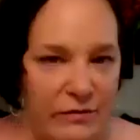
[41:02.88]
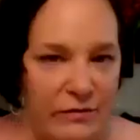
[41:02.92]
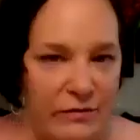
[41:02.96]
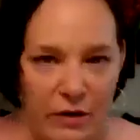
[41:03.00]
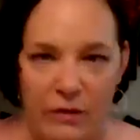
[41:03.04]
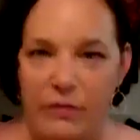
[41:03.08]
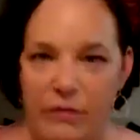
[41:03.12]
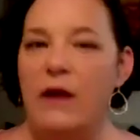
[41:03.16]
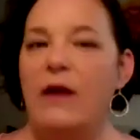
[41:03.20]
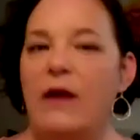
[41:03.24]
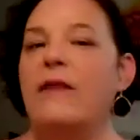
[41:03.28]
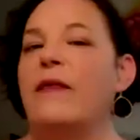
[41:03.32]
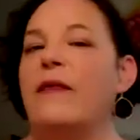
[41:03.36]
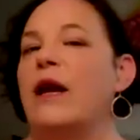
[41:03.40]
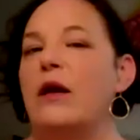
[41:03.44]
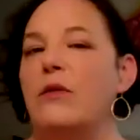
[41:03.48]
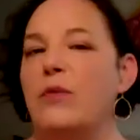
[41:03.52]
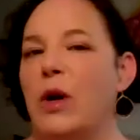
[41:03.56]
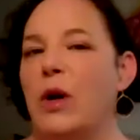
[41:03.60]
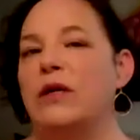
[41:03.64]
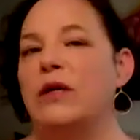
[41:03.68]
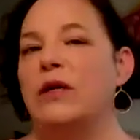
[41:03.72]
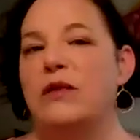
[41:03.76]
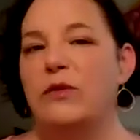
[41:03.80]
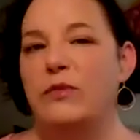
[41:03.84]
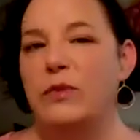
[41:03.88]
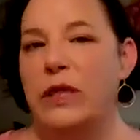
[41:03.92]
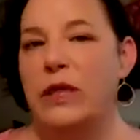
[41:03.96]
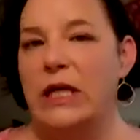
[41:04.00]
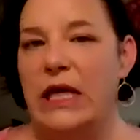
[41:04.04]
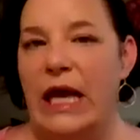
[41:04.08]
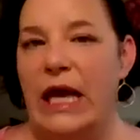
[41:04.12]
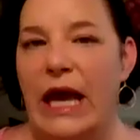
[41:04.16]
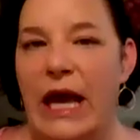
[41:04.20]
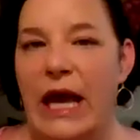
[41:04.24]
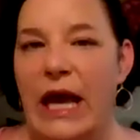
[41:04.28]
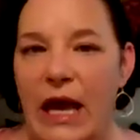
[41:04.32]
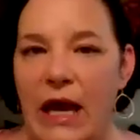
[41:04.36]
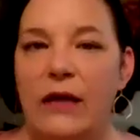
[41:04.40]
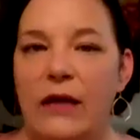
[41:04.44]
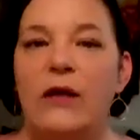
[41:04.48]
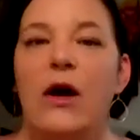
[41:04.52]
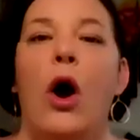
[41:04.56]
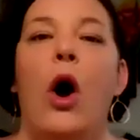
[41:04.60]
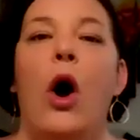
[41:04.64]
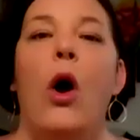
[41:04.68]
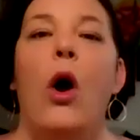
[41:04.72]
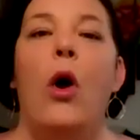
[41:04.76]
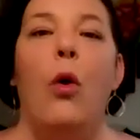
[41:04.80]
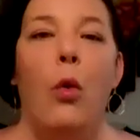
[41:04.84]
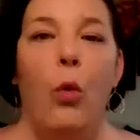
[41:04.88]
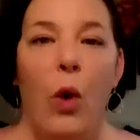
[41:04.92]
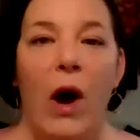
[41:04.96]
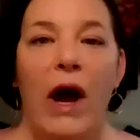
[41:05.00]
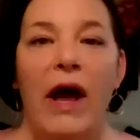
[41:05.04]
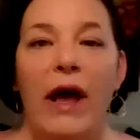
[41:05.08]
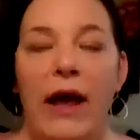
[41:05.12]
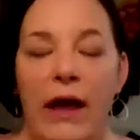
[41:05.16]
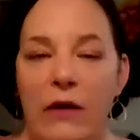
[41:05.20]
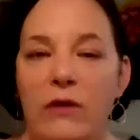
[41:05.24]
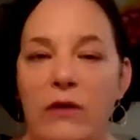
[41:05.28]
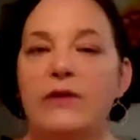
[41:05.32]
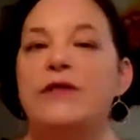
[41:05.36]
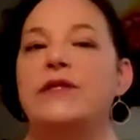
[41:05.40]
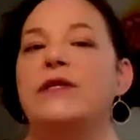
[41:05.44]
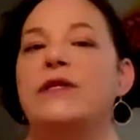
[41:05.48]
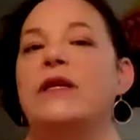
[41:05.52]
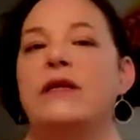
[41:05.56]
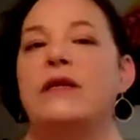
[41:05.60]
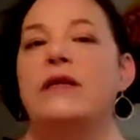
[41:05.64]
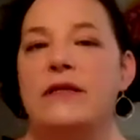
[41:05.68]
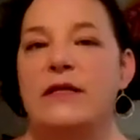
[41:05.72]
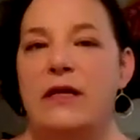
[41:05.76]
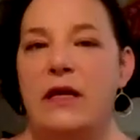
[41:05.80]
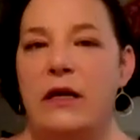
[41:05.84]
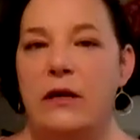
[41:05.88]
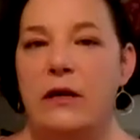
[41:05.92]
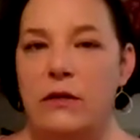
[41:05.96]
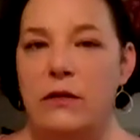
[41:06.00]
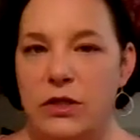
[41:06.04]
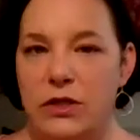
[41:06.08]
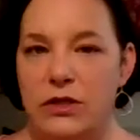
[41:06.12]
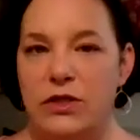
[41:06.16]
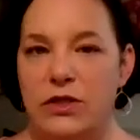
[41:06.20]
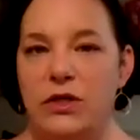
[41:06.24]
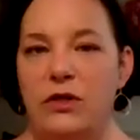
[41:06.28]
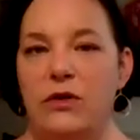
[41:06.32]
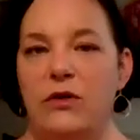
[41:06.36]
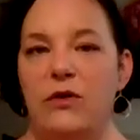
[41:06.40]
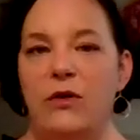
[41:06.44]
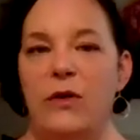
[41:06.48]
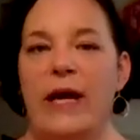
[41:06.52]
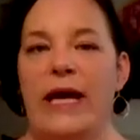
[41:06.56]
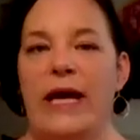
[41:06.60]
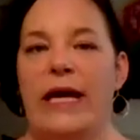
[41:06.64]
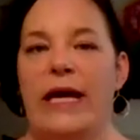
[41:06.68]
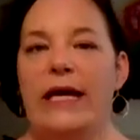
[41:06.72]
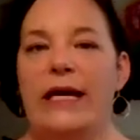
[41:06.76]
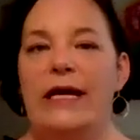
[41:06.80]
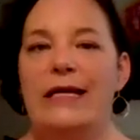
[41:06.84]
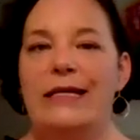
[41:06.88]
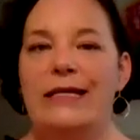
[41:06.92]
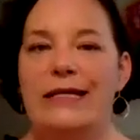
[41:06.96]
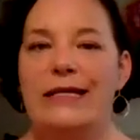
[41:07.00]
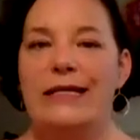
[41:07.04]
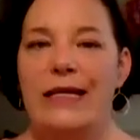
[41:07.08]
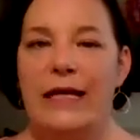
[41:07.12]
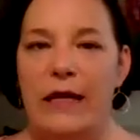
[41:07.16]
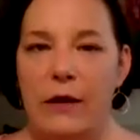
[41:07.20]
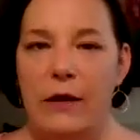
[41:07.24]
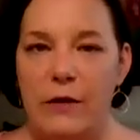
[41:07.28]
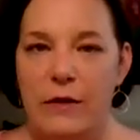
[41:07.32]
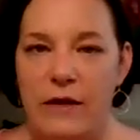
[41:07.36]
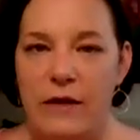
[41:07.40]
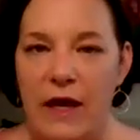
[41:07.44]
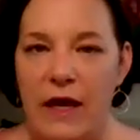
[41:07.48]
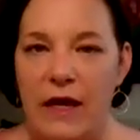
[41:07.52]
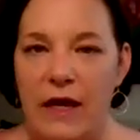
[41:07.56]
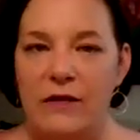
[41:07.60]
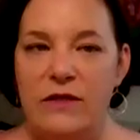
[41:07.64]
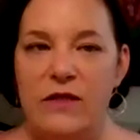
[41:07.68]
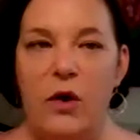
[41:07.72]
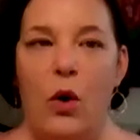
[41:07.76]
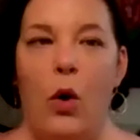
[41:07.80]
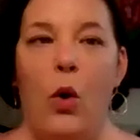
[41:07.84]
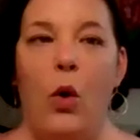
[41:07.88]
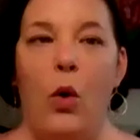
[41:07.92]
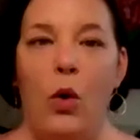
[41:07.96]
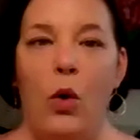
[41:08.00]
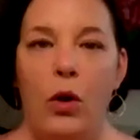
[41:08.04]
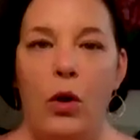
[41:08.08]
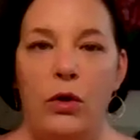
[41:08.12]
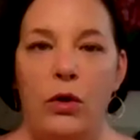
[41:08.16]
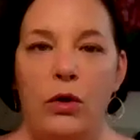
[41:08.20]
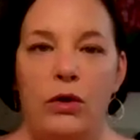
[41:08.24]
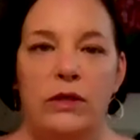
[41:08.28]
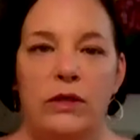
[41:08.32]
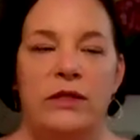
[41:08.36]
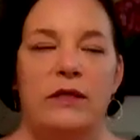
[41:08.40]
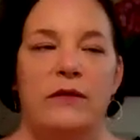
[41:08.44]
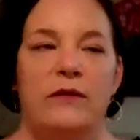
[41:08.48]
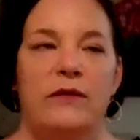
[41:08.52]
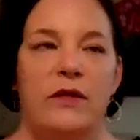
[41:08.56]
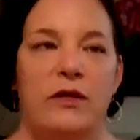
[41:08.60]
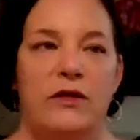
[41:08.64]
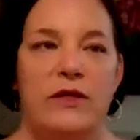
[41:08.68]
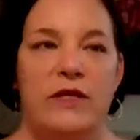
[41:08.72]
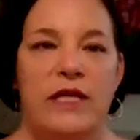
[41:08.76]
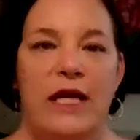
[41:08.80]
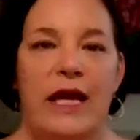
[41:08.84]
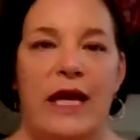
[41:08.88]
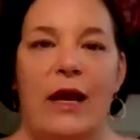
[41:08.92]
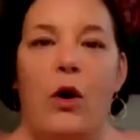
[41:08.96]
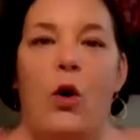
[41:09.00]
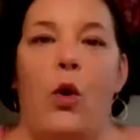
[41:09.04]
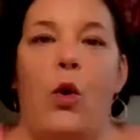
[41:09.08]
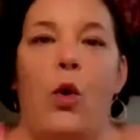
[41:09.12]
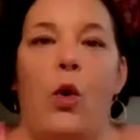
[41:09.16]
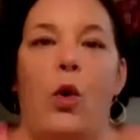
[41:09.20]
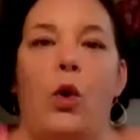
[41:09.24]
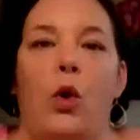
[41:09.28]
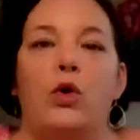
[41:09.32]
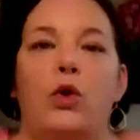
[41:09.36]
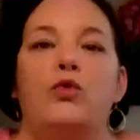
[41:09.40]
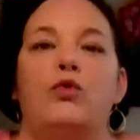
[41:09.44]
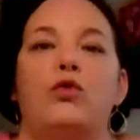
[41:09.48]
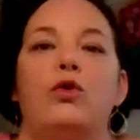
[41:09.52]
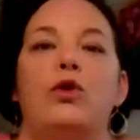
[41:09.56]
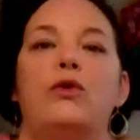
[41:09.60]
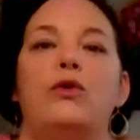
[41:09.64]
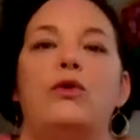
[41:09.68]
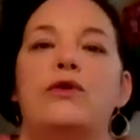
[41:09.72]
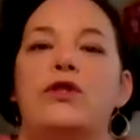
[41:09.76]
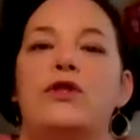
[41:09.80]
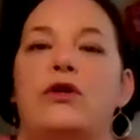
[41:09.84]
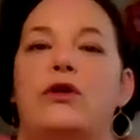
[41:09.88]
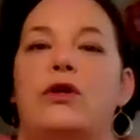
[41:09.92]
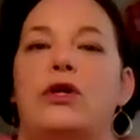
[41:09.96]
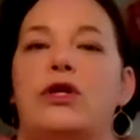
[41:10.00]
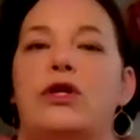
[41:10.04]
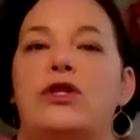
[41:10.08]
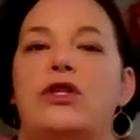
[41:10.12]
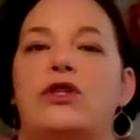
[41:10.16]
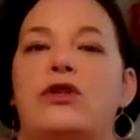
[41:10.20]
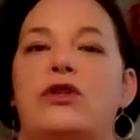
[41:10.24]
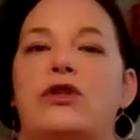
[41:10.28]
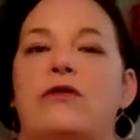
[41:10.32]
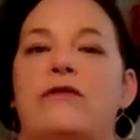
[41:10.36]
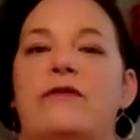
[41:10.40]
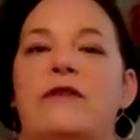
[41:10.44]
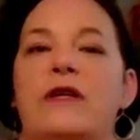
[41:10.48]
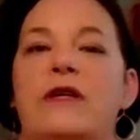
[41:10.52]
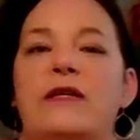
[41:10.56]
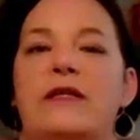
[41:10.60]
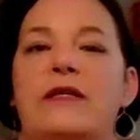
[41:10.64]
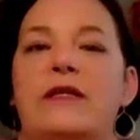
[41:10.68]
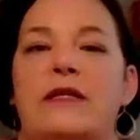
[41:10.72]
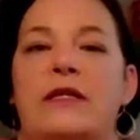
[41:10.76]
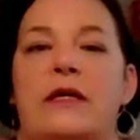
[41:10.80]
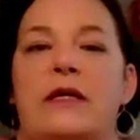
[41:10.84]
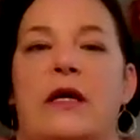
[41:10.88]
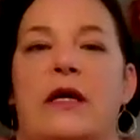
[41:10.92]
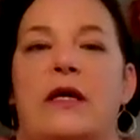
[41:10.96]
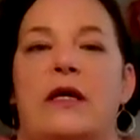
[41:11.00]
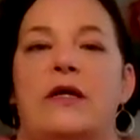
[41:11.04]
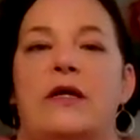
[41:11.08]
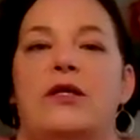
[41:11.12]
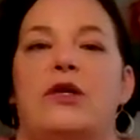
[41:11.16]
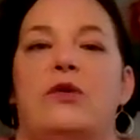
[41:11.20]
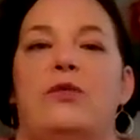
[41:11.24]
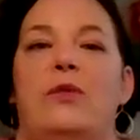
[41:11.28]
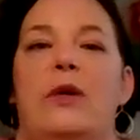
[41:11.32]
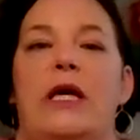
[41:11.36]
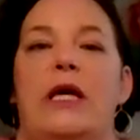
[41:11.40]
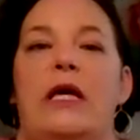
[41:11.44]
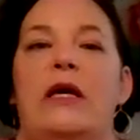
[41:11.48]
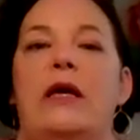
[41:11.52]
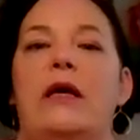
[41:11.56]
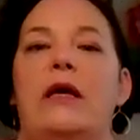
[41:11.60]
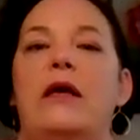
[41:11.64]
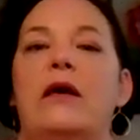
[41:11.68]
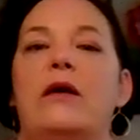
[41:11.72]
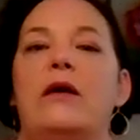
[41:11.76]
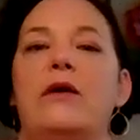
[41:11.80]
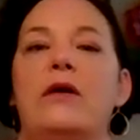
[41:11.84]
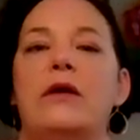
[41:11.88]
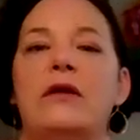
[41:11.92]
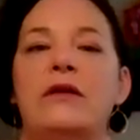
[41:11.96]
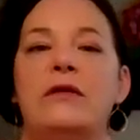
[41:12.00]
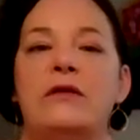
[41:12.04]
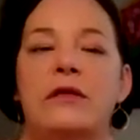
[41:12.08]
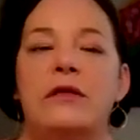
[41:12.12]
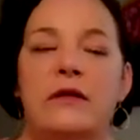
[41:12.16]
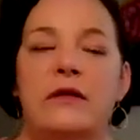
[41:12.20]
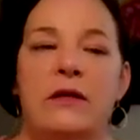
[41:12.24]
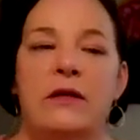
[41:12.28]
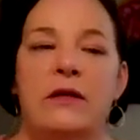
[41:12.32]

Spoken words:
everything that I possibly can. What else is there to do? It's like things old, they're saying old wounds are going to surface to be healed.